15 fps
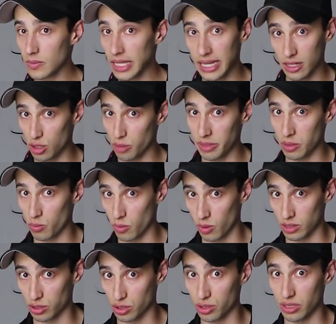And I don't mean
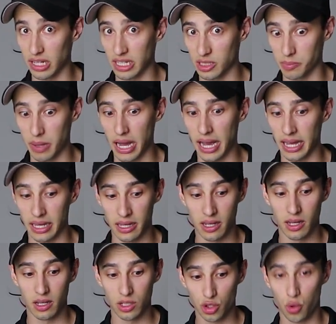1 to 2 days by
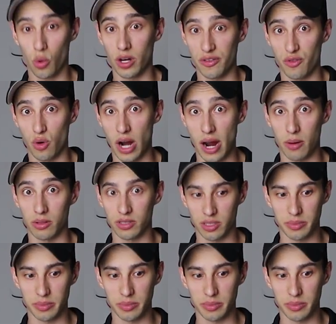24 hours.